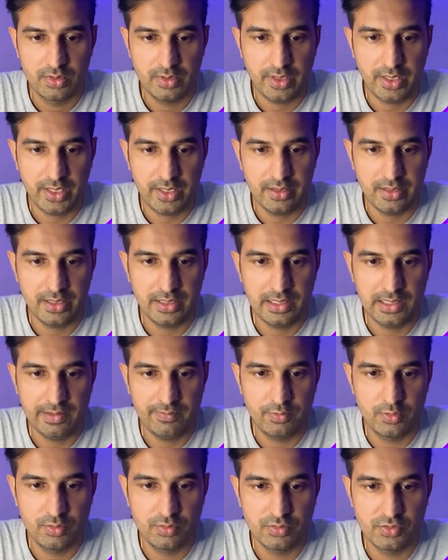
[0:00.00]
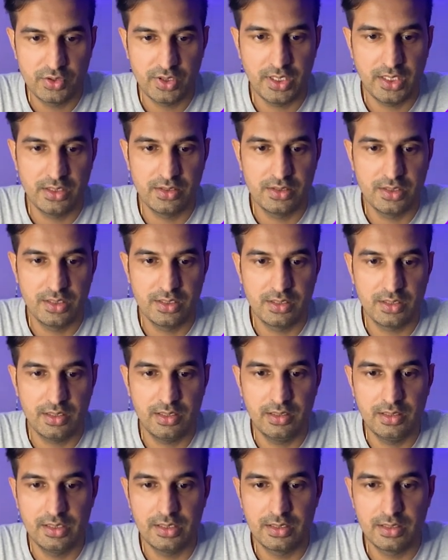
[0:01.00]
and I'll have to change it a
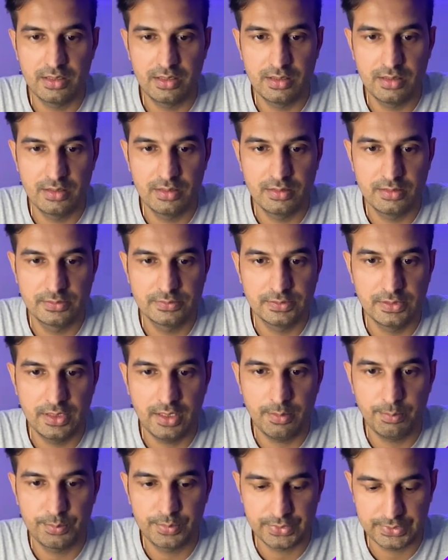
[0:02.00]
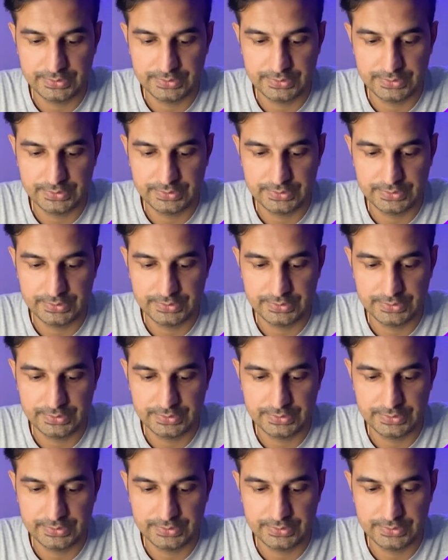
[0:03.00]
little. Yep.